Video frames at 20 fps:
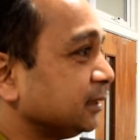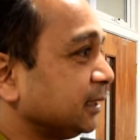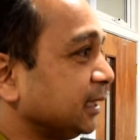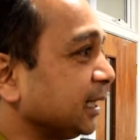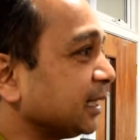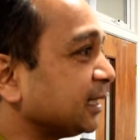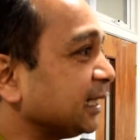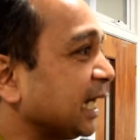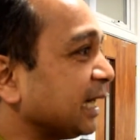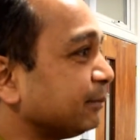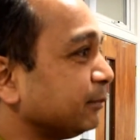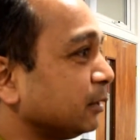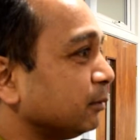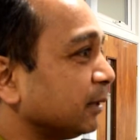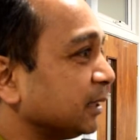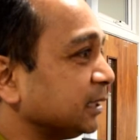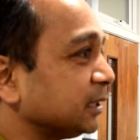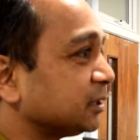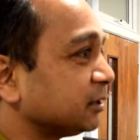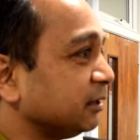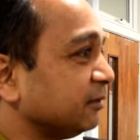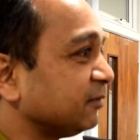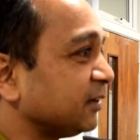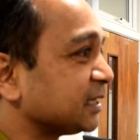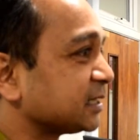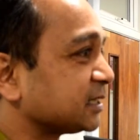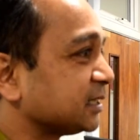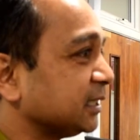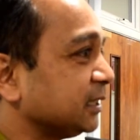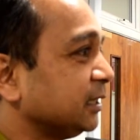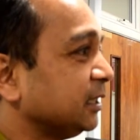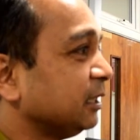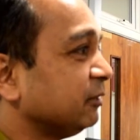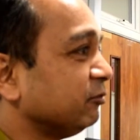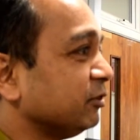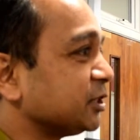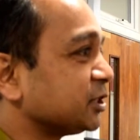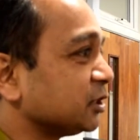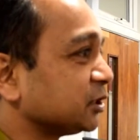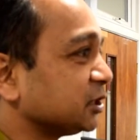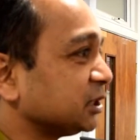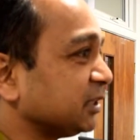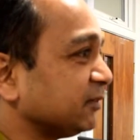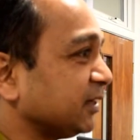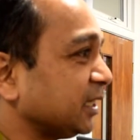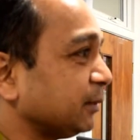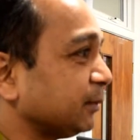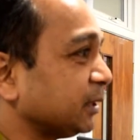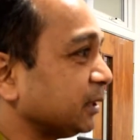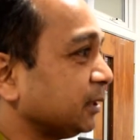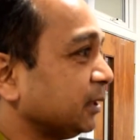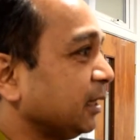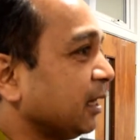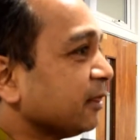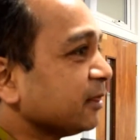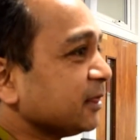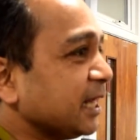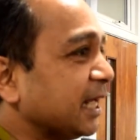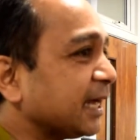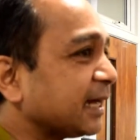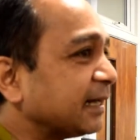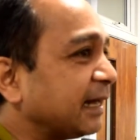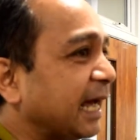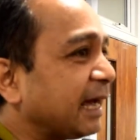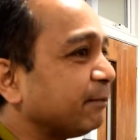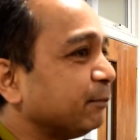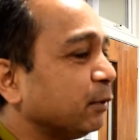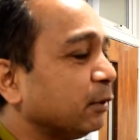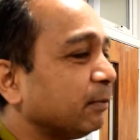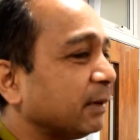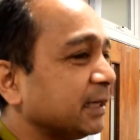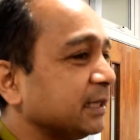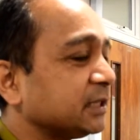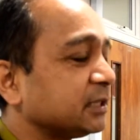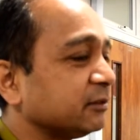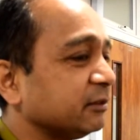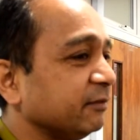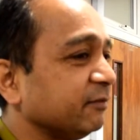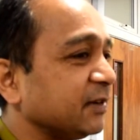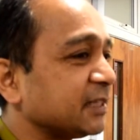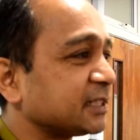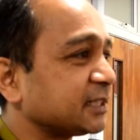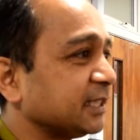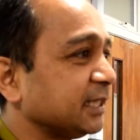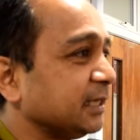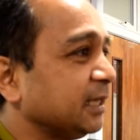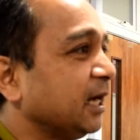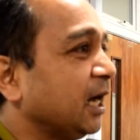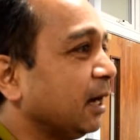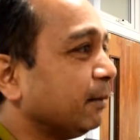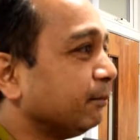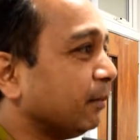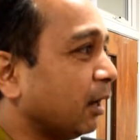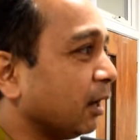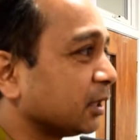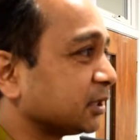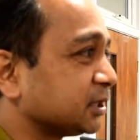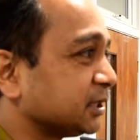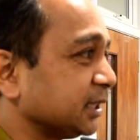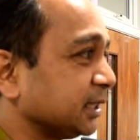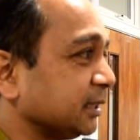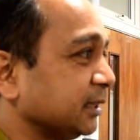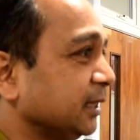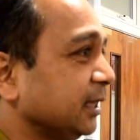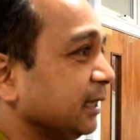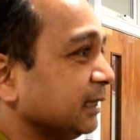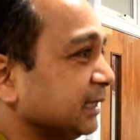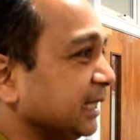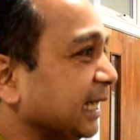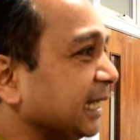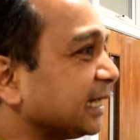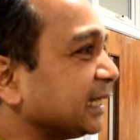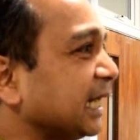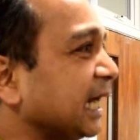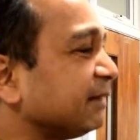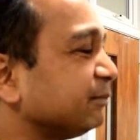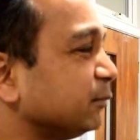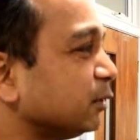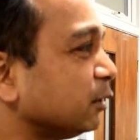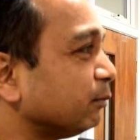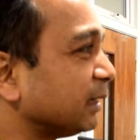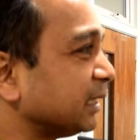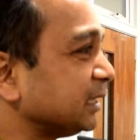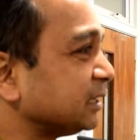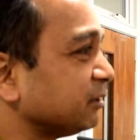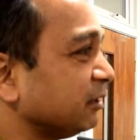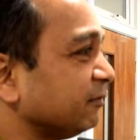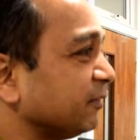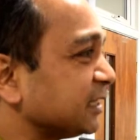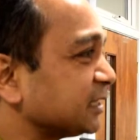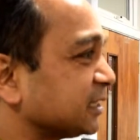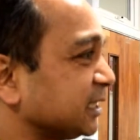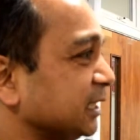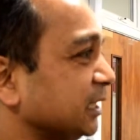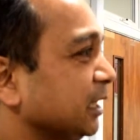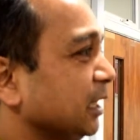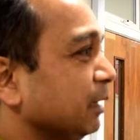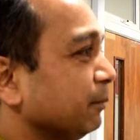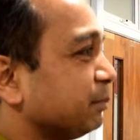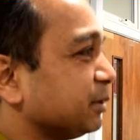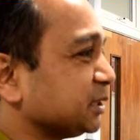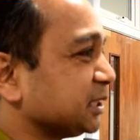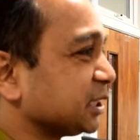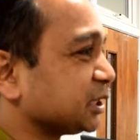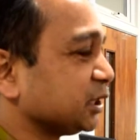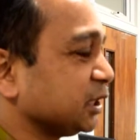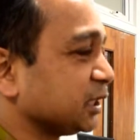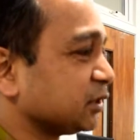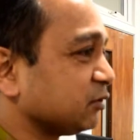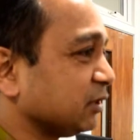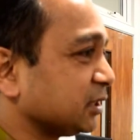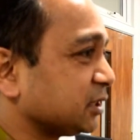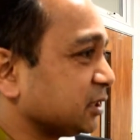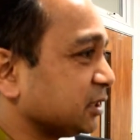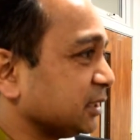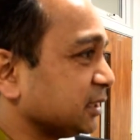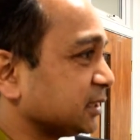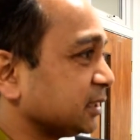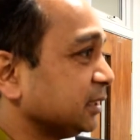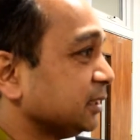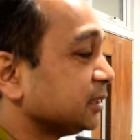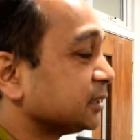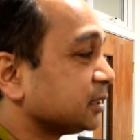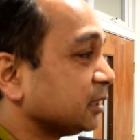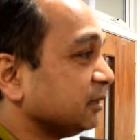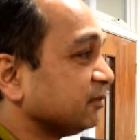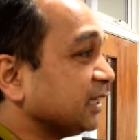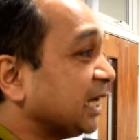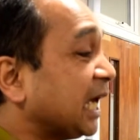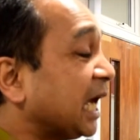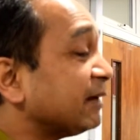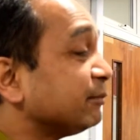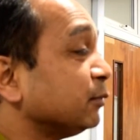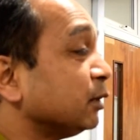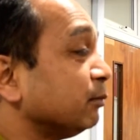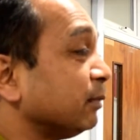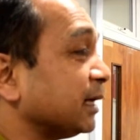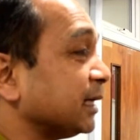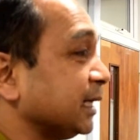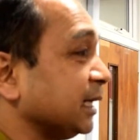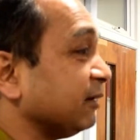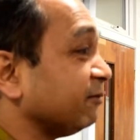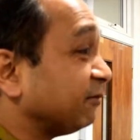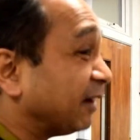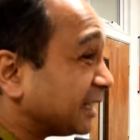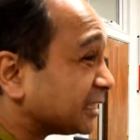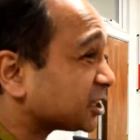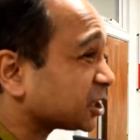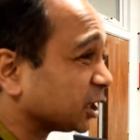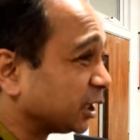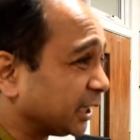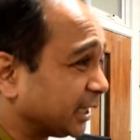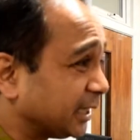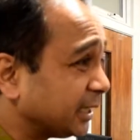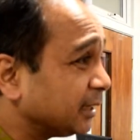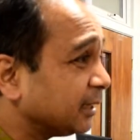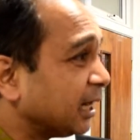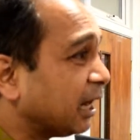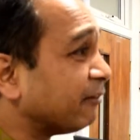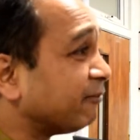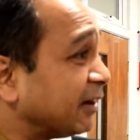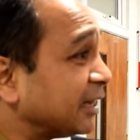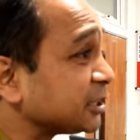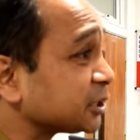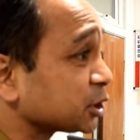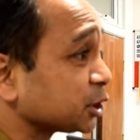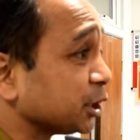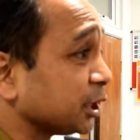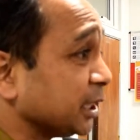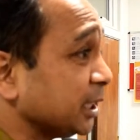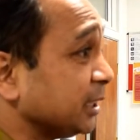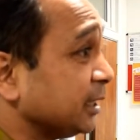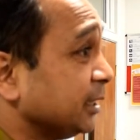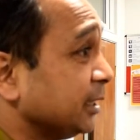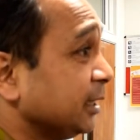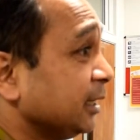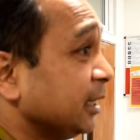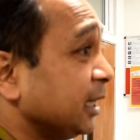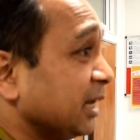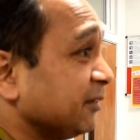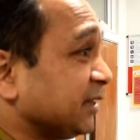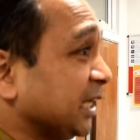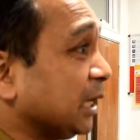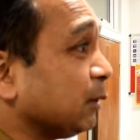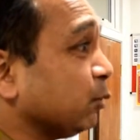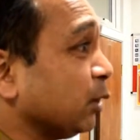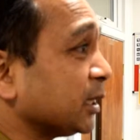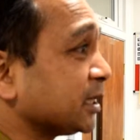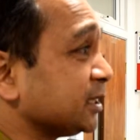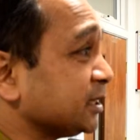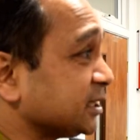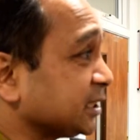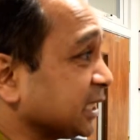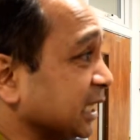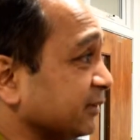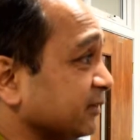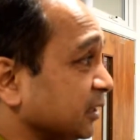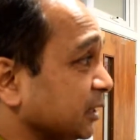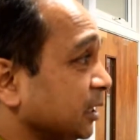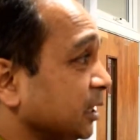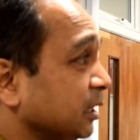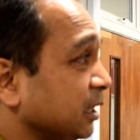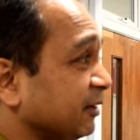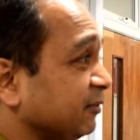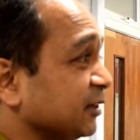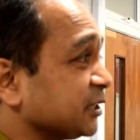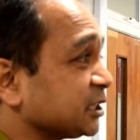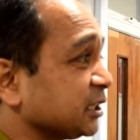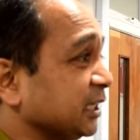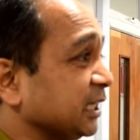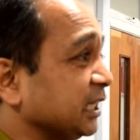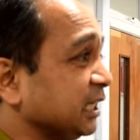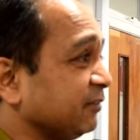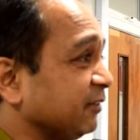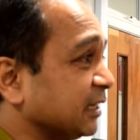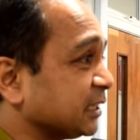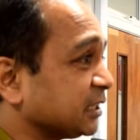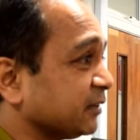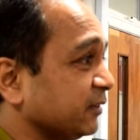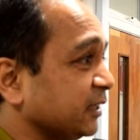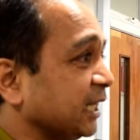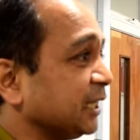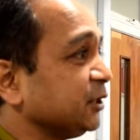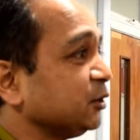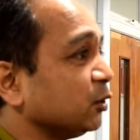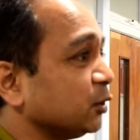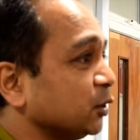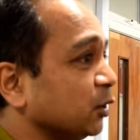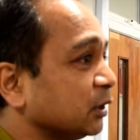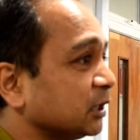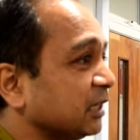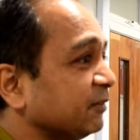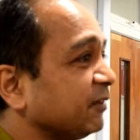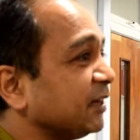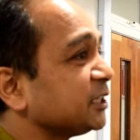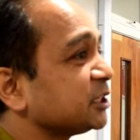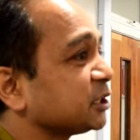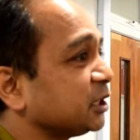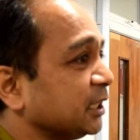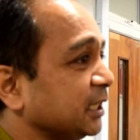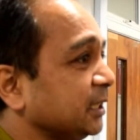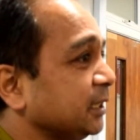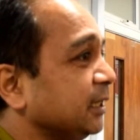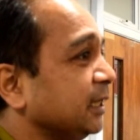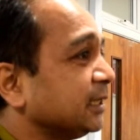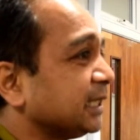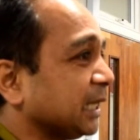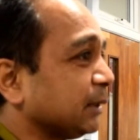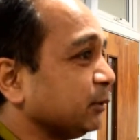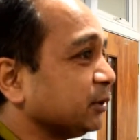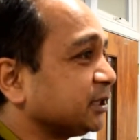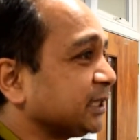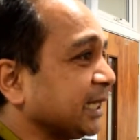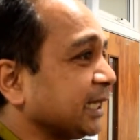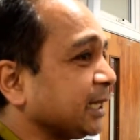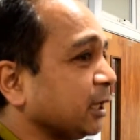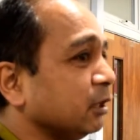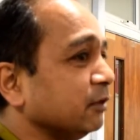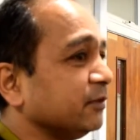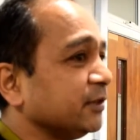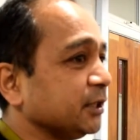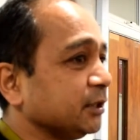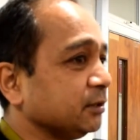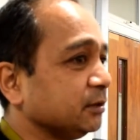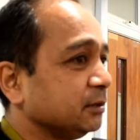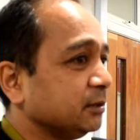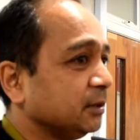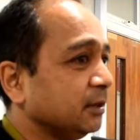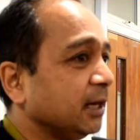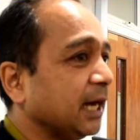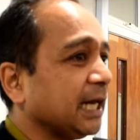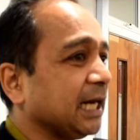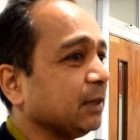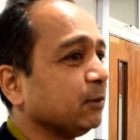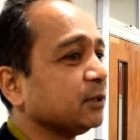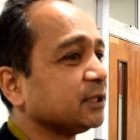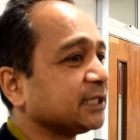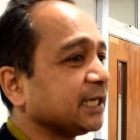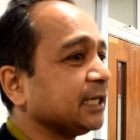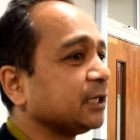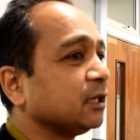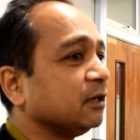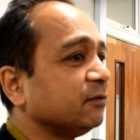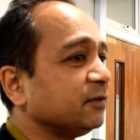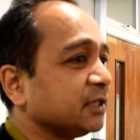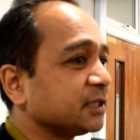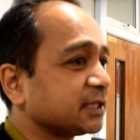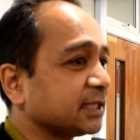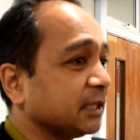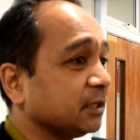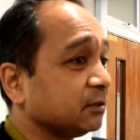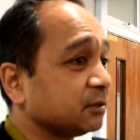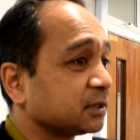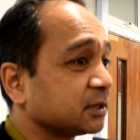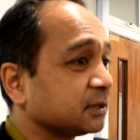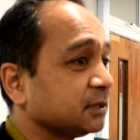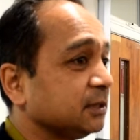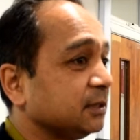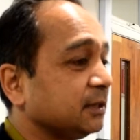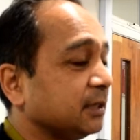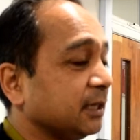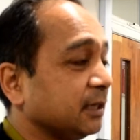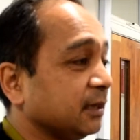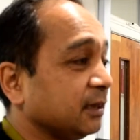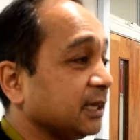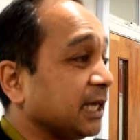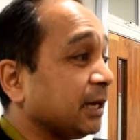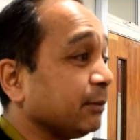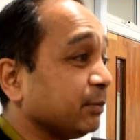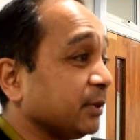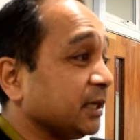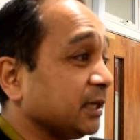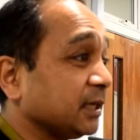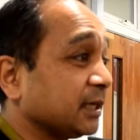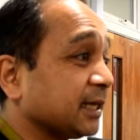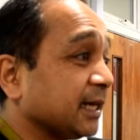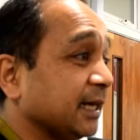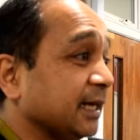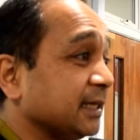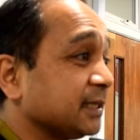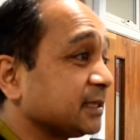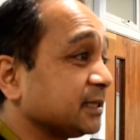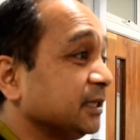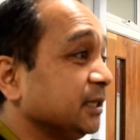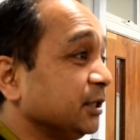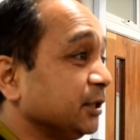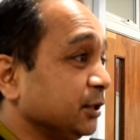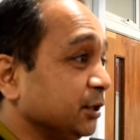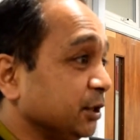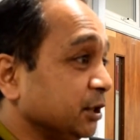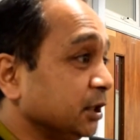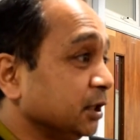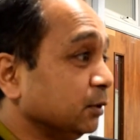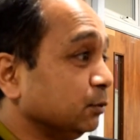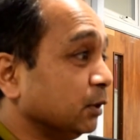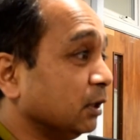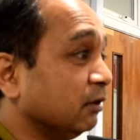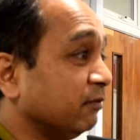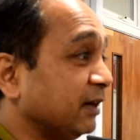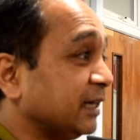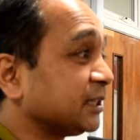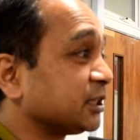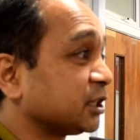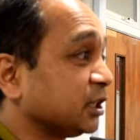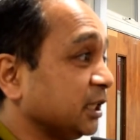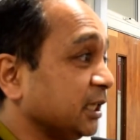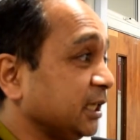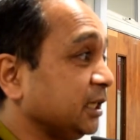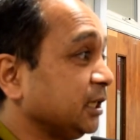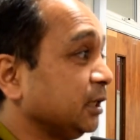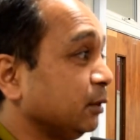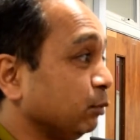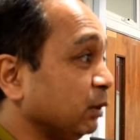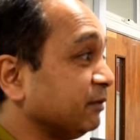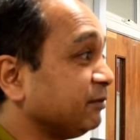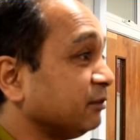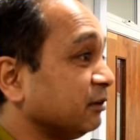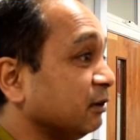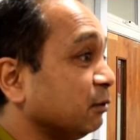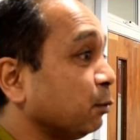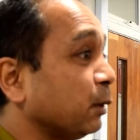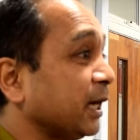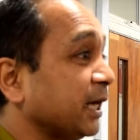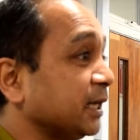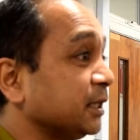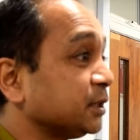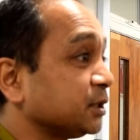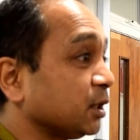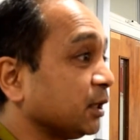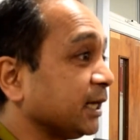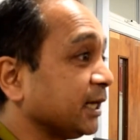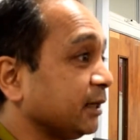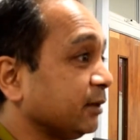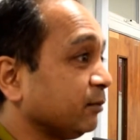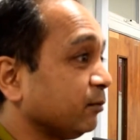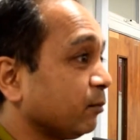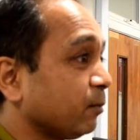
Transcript: They're going to have more money to invest in research and development. They're going to have more money to invest in marketing. They're going to have money to invest in positioning strategies. So if they have more money, eventually, if they're working together efficiently and effectively and you're not, eventually they will take over you and they will take over your sales. And that being the case, you will eventually wither away and die